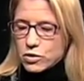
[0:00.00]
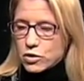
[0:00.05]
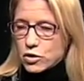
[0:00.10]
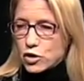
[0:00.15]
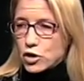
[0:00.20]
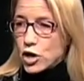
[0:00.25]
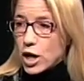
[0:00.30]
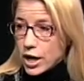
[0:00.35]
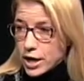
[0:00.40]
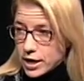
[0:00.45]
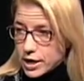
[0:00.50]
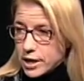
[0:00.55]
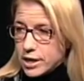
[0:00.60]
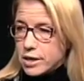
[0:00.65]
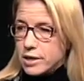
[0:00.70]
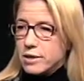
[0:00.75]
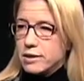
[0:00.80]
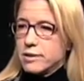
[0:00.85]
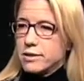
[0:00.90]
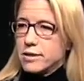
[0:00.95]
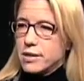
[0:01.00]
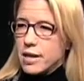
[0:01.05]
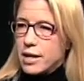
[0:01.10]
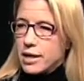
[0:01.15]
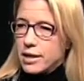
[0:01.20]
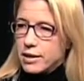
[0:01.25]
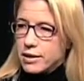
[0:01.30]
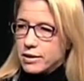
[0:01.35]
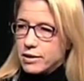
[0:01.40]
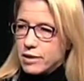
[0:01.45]
Chinese
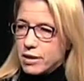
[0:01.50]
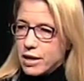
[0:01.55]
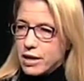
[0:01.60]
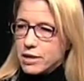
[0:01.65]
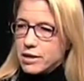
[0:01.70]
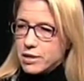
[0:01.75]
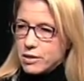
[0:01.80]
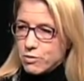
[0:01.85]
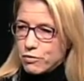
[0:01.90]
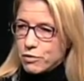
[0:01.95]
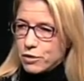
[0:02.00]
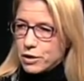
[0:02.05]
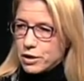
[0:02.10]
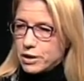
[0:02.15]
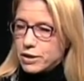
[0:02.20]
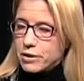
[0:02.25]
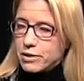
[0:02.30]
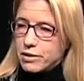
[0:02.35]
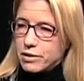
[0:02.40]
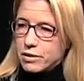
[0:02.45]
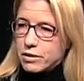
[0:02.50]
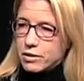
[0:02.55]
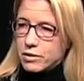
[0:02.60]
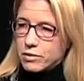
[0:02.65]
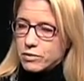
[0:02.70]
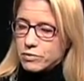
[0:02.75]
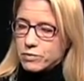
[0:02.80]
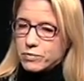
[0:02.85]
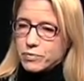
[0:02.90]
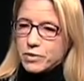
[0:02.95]
and and different.
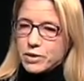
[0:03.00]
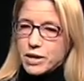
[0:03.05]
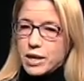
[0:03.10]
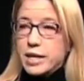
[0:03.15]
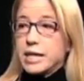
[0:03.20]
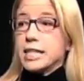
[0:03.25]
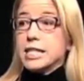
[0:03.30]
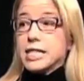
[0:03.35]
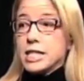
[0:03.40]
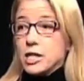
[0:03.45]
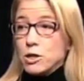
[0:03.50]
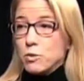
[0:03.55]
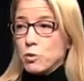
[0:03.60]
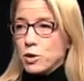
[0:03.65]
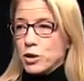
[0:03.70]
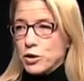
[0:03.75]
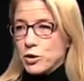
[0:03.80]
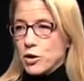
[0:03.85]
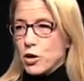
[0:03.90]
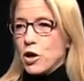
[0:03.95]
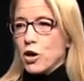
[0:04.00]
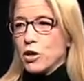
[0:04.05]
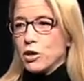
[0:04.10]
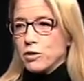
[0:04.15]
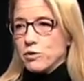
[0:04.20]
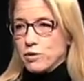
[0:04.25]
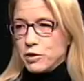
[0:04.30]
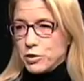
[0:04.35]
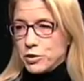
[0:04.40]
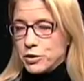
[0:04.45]
I can see where all
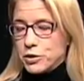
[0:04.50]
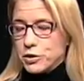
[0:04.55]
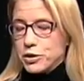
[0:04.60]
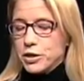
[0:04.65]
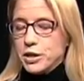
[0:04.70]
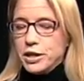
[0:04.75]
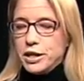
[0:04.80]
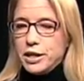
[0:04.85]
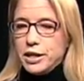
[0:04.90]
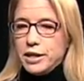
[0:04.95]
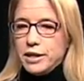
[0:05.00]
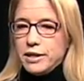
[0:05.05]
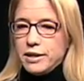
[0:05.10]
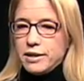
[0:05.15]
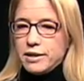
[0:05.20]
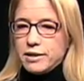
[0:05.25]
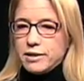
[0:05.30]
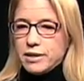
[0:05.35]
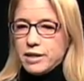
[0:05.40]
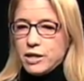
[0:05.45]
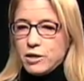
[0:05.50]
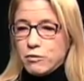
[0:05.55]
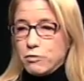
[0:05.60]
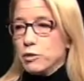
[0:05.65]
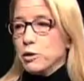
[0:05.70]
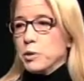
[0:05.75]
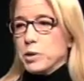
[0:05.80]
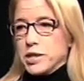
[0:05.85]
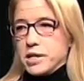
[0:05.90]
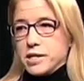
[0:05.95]
of your
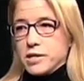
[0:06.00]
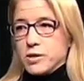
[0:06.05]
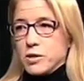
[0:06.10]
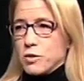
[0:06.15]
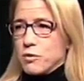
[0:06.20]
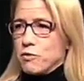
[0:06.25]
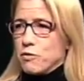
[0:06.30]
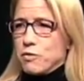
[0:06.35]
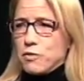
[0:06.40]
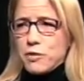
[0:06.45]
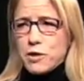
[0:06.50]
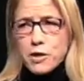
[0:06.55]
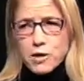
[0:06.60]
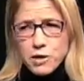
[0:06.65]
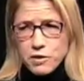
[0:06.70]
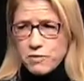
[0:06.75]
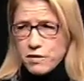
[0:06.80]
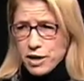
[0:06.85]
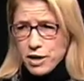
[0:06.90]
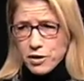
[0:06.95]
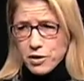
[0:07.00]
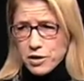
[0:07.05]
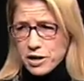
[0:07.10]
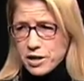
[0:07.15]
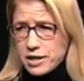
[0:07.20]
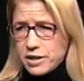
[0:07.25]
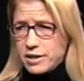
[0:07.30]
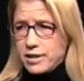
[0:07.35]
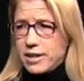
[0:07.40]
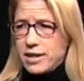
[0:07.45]
influences are very
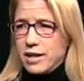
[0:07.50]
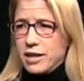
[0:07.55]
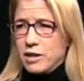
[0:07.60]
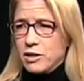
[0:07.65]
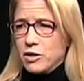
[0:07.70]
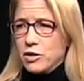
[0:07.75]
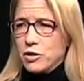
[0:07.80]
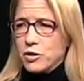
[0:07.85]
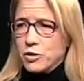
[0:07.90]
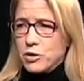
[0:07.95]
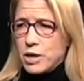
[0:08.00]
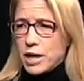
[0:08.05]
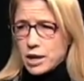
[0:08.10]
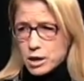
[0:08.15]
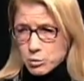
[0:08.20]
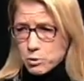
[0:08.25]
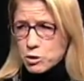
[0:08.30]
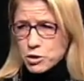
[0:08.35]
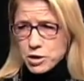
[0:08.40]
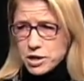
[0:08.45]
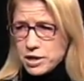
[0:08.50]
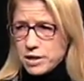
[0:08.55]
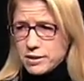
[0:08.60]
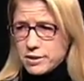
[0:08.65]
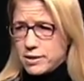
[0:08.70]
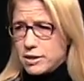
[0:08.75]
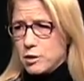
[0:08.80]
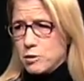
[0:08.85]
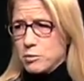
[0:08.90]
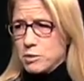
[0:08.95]
varied, and your expertise
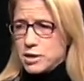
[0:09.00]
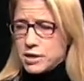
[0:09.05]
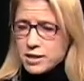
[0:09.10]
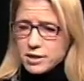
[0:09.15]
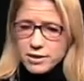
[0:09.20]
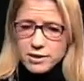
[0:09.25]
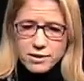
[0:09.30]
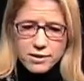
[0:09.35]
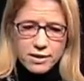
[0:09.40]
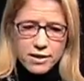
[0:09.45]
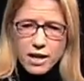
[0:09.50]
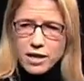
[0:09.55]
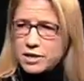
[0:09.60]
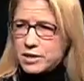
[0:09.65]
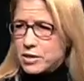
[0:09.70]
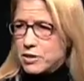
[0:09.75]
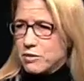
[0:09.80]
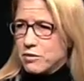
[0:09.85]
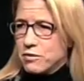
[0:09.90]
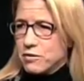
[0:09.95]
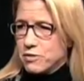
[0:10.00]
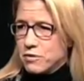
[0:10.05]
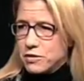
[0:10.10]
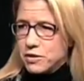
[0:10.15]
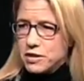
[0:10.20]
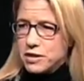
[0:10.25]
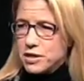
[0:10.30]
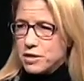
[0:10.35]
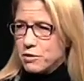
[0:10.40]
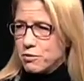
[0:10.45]
seems in lots of
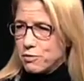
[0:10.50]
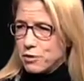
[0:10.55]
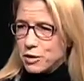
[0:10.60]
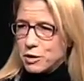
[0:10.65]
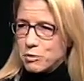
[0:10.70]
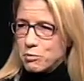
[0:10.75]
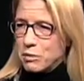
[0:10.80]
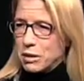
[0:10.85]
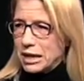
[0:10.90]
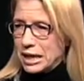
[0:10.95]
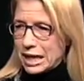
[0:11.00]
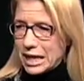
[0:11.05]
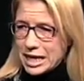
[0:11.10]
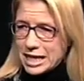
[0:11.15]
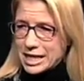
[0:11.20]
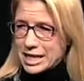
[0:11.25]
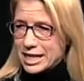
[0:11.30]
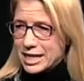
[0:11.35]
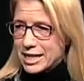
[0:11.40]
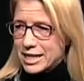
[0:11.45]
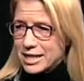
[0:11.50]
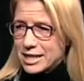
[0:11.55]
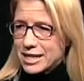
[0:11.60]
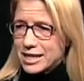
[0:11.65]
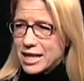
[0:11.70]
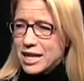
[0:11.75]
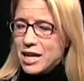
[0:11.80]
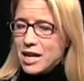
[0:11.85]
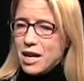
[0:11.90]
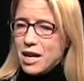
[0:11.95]
different yeah.
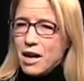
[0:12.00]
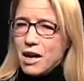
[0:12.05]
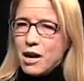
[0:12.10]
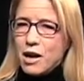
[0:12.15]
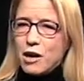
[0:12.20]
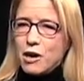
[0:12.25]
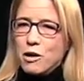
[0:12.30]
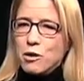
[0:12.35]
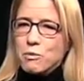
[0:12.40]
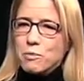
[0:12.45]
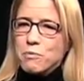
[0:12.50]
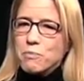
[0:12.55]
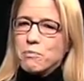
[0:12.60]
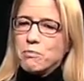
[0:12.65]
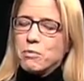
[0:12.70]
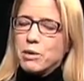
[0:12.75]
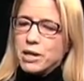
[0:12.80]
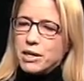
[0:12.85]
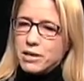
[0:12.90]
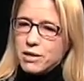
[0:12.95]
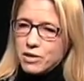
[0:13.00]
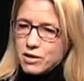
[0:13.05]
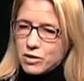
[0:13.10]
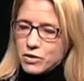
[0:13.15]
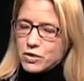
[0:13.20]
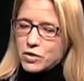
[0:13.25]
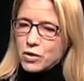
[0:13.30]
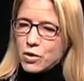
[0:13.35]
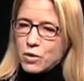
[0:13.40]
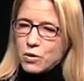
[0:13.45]
places. Um, but
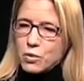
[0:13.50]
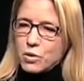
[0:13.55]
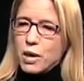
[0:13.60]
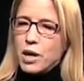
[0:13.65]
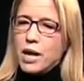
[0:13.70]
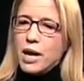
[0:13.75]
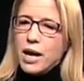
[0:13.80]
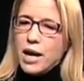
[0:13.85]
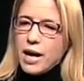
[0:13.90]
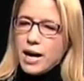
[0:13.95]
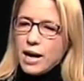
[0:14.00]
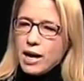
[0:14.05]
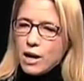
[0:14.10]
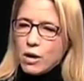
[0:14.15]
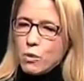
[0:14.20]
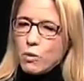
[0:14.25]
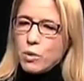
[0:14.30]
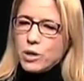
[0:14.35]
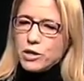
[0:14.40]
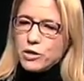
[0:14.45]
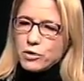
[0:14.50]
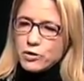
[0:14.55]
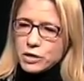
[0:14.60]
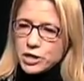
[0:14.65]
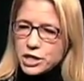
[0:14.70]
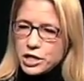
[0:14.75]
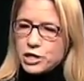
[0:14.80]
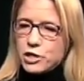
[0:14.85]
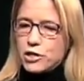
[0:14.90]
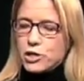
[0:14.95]
so how, when you're
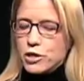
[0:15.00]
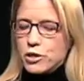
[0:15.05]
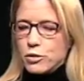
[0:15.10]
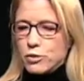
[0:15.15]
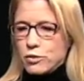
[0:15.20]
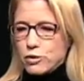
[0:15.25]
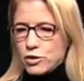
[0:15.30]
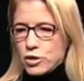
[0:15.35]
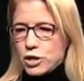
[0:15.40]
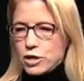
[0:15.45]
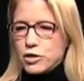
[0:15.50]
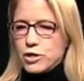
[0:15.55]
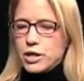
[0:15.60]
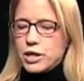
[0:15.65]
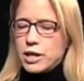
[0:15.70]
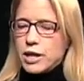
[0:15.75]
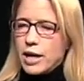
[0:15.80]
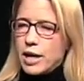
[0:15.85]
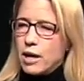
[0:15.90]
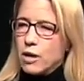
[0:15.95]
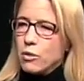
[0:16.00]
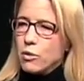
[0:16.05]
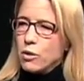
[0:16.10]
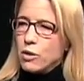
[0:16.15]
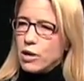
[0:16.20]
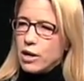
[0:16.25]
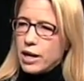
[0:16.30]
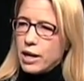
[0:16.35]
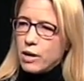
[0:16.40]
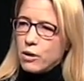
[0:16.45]
teaching or judging, how,
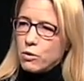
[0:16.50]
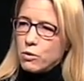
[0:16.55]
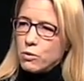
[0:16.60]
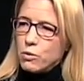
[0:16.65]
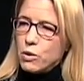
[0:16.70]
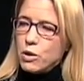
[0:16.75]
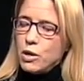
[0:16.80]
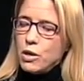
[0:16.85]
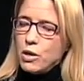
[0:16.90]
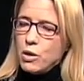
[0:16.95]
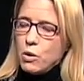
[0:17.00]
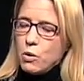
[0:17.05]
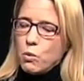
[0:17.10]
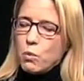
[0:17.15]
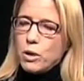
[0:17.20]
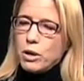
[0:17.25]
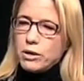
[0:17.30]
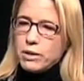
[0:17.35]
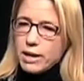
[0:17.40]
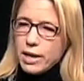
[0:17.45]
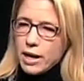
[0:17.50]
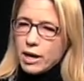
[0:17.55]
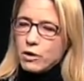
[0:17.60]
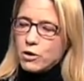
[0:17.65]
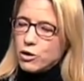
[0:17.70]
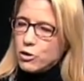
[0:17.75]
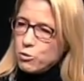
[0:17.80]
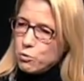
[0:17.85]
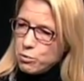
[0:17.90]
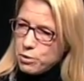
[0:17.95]
how, what, how
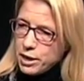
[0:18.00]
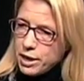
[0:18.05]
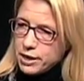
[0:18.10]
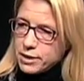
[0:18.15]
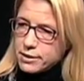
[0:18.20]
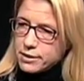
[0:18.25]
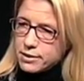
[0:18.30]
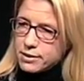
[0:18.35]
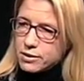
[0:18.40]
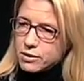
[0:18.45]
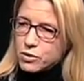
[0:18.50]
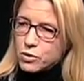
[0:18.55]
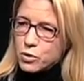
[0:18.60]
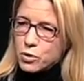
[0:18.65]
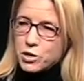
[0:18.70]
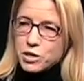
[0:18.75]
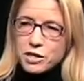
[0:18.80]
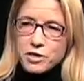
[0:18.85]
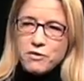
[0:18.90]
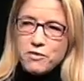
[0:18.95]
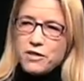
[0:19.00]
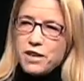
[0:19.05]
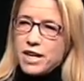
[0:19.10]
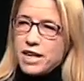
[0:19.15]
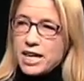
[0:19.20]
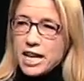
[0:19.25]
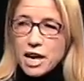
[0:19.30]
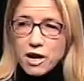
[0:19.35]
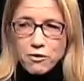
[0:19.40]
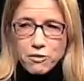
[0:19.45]
do you best sort of
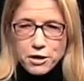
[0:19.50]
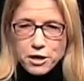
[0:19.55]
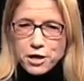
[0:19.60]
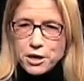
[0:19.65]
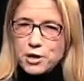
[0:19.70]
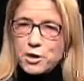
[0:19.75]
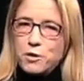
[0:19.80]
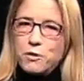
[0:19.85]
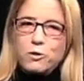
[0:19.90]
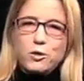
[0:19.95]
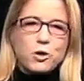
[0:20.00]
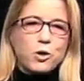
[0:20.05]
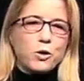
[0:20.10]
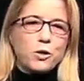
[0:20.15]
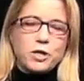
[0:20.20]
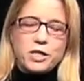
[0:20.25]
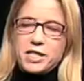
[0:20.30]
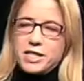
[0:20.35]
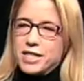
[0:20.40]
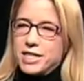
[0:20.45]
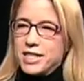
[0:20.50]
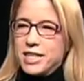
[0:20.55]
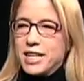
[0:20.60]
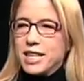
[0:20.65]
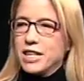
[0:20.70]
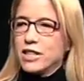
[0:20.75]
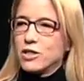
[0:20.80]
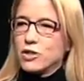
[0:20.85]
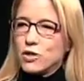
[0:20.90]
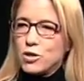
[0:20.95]
convey everything you've told us
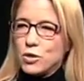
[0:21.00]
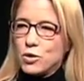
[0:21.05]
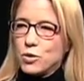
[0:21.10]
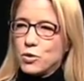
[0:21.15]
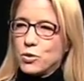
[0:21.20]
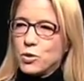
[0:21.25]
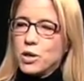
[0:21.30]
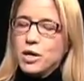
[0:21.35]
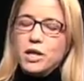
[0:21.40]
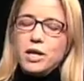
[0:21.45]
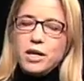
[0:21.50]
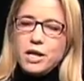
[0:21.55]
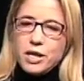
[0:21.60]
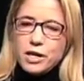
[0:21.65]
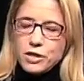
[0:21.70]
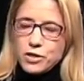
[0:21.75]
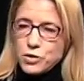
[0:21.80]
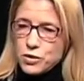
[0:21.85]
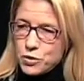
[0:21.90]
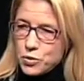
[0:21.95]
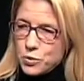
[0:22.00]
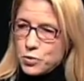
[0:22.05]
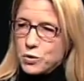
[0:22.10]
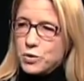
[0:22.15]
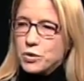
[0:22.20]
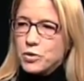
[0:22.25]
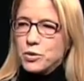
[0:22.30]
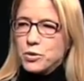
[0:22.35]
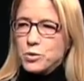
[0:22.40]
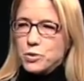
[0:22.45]
tonight to a
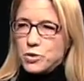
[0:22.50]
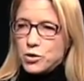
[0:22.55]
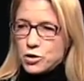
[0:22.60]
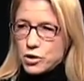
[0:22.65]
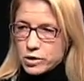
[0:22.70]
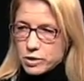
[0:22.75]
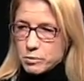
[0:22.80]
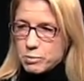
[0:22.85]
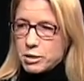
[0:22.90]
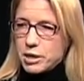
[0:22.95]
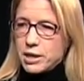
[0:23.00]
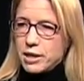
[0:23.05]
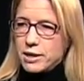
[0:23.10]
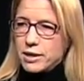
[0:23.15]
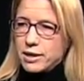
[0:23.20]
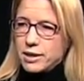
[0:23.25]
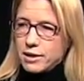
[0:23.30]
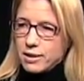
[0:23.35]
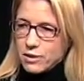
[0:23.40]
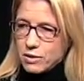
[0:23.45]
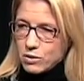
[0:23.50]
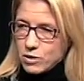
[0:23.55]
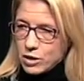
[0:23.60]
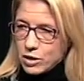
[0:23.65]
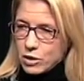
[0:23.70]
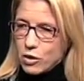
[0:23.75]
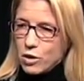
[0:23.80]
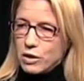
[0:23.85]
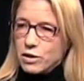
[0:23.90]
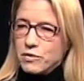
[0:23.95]
student who's just beginning
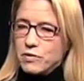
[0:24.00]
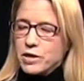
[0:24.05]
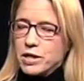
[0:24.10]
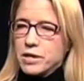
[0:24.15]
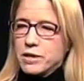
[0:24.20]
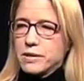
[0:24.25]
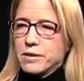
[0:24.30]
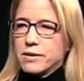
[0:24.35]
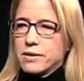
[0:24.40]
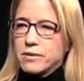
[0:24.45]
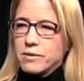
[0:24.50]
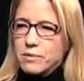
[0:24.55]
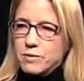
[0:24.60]
in all of ah. this?